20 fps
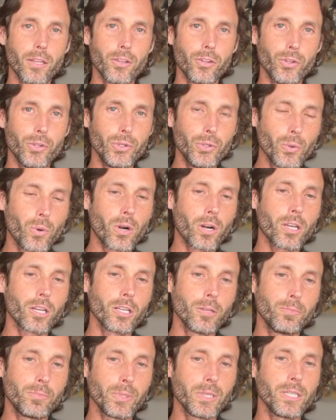you are going
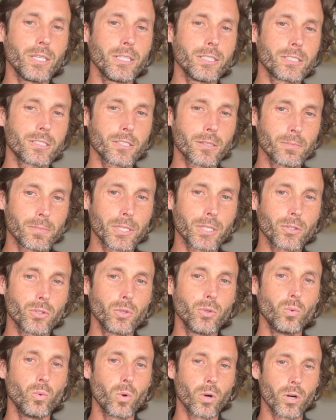to be somebody
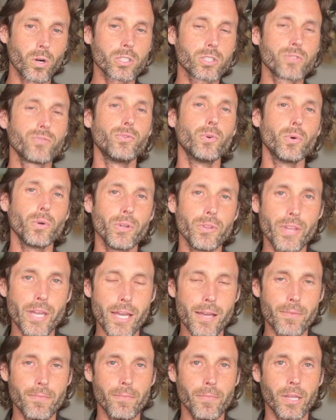who works for
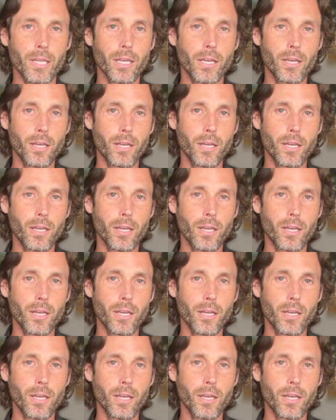them